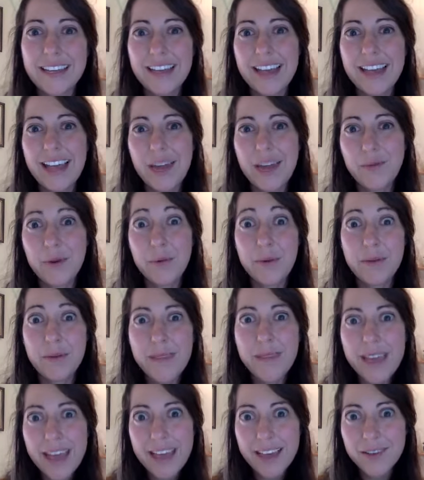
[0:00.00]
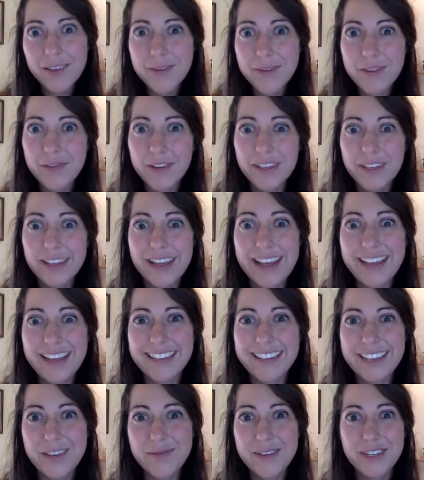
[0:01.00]
And when we met, we realized
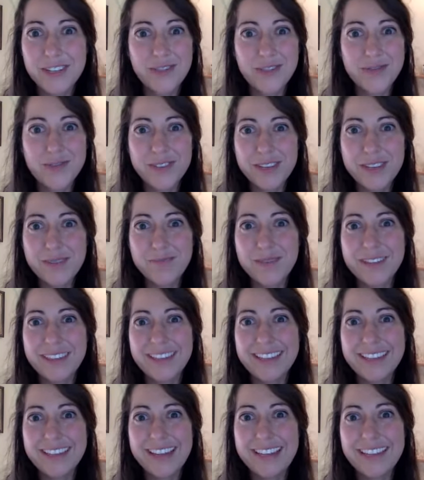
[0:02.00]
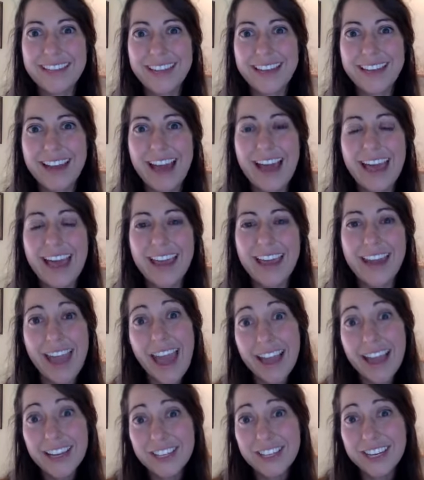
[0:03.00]
that we should really put this idea in
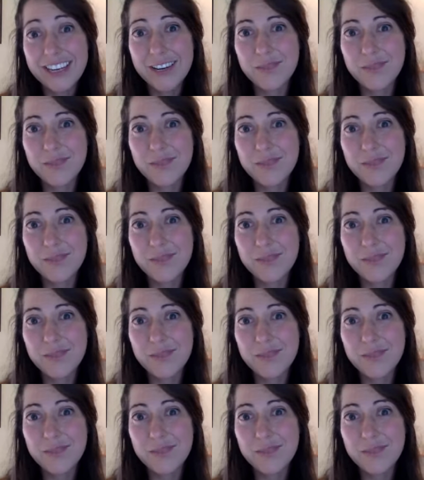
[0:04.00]
action,